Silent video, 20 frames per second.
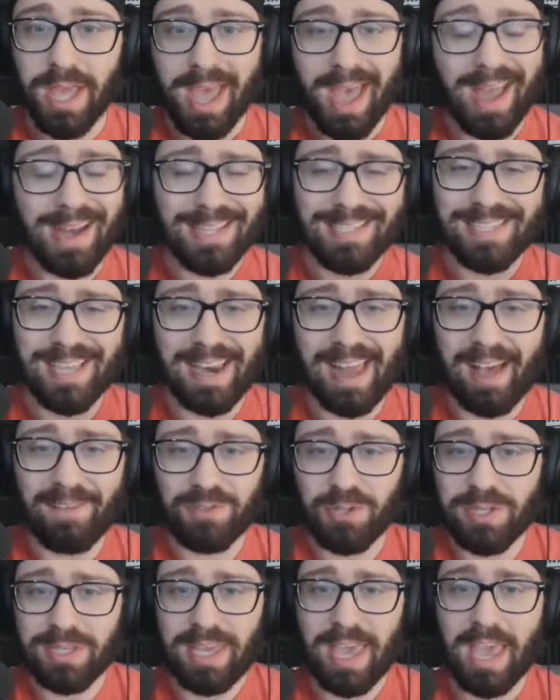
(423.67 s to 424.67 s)
And he said
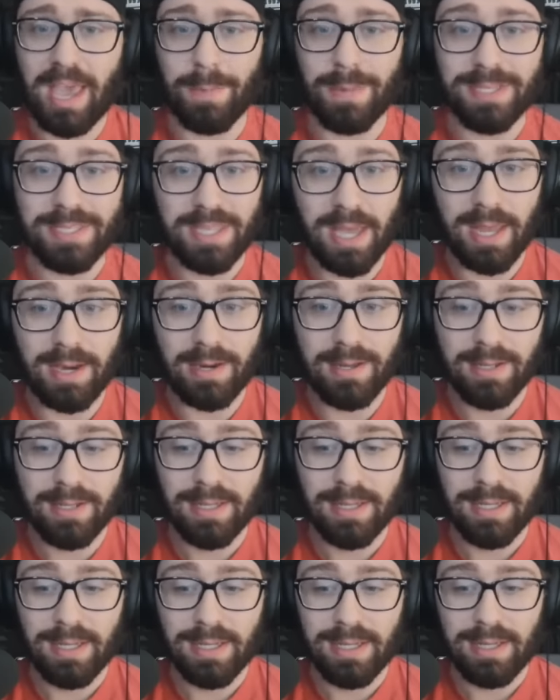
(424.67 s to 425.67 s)
after the game, he said,
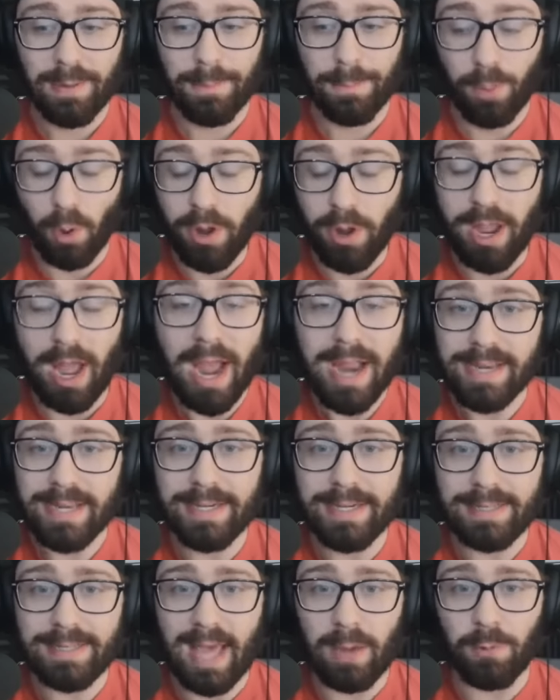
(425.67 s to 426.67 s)
boy, I
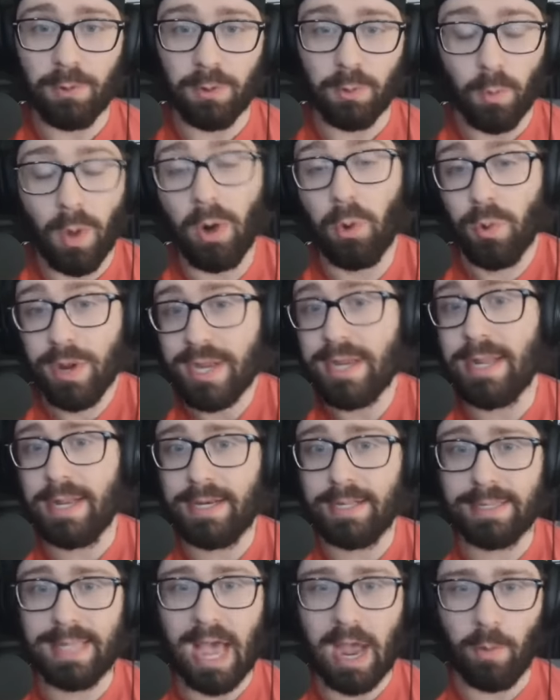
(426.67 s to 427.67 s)
needed that one. Well, we
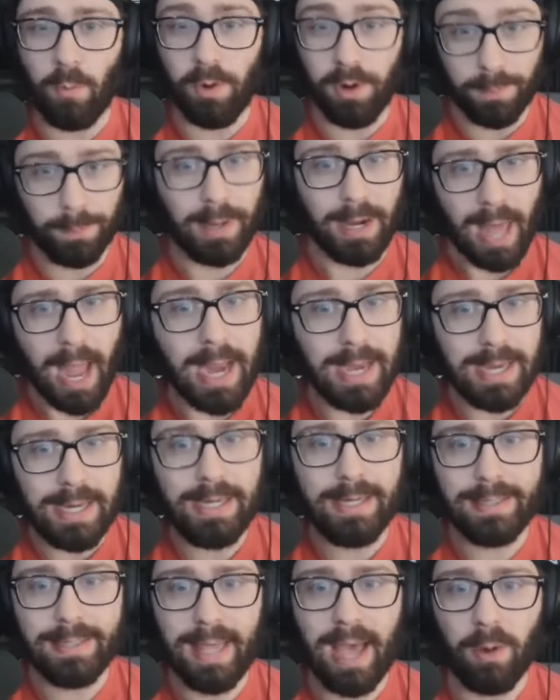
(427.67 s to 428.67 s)
needed that one, but I
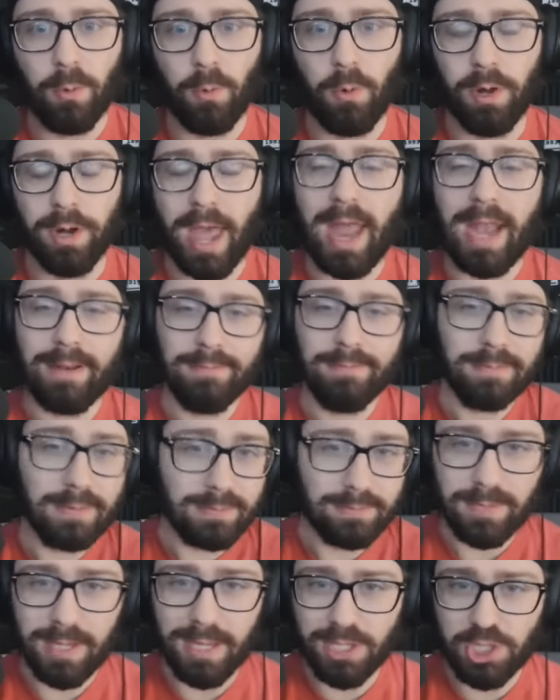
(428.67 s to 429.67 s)
needed that one. And
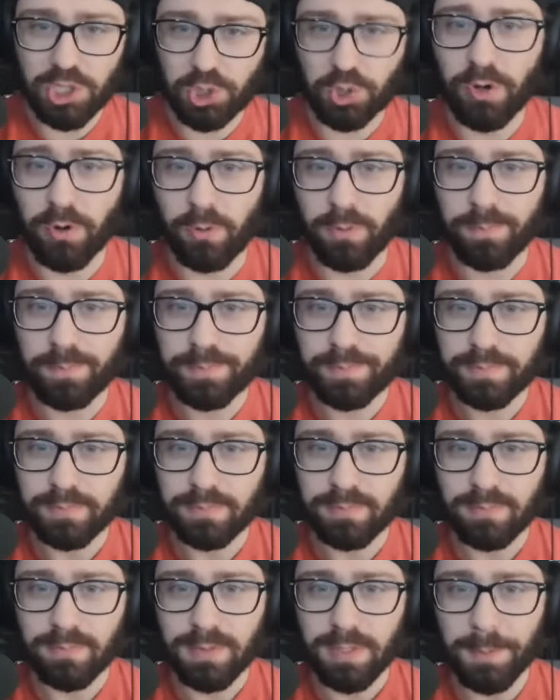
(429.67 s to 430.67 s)
it's true,
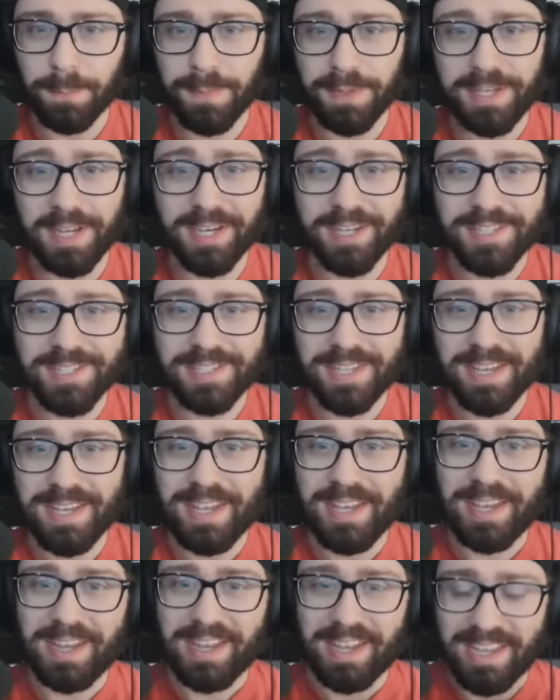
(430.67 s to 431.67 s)
because
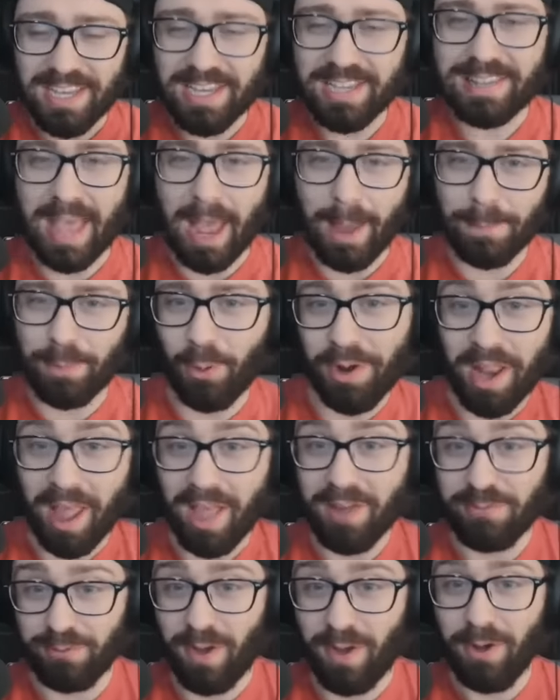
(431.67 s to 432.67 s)
he at that point
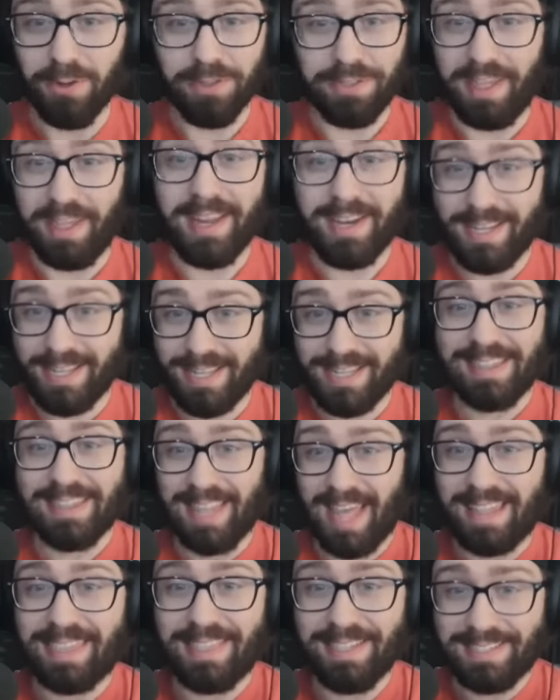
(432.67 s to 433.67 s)
had felt that he
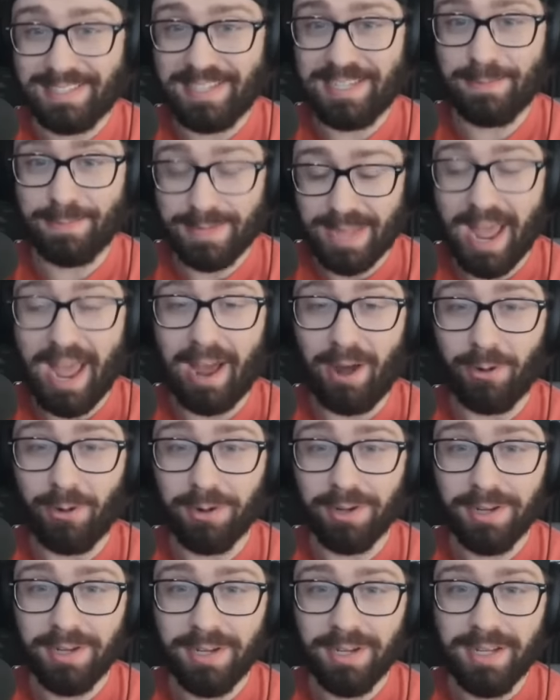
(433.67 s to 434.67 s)
let the team
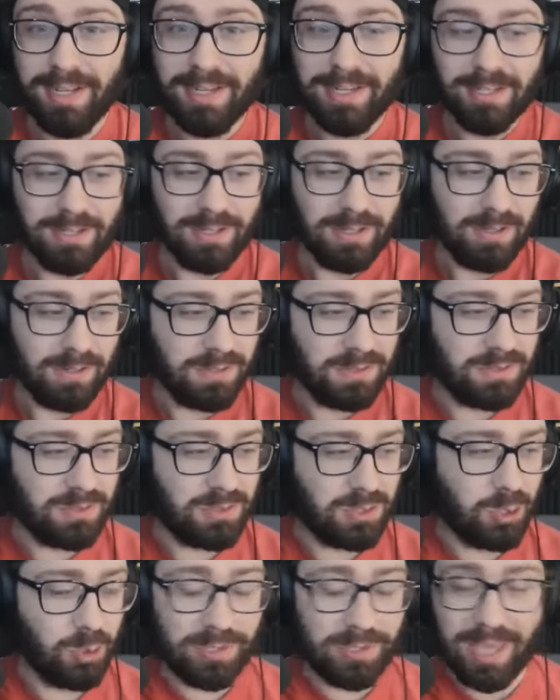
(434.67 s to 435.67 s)
down
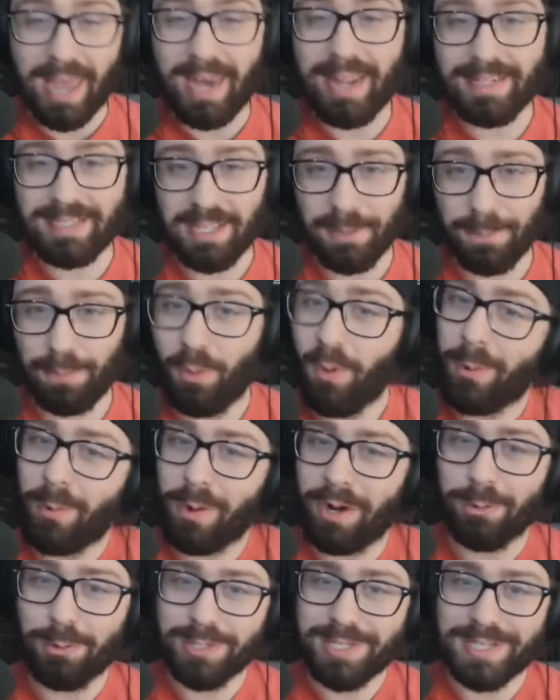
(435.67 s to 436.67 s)
to get it to the point
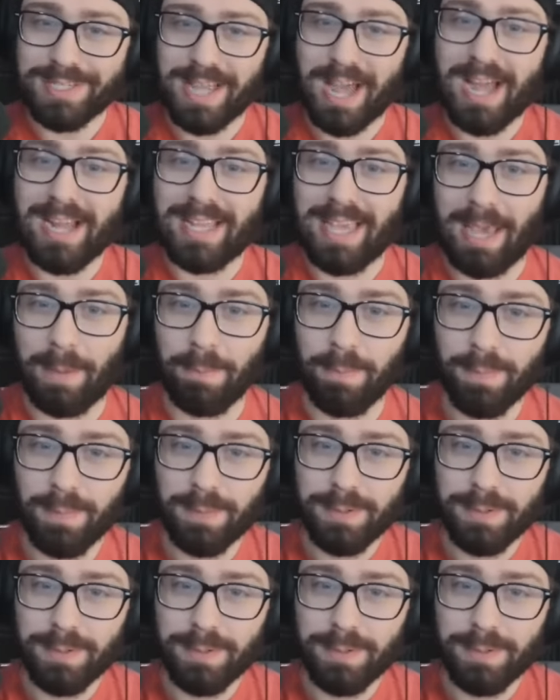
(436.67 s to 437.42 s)
where it was a tie game.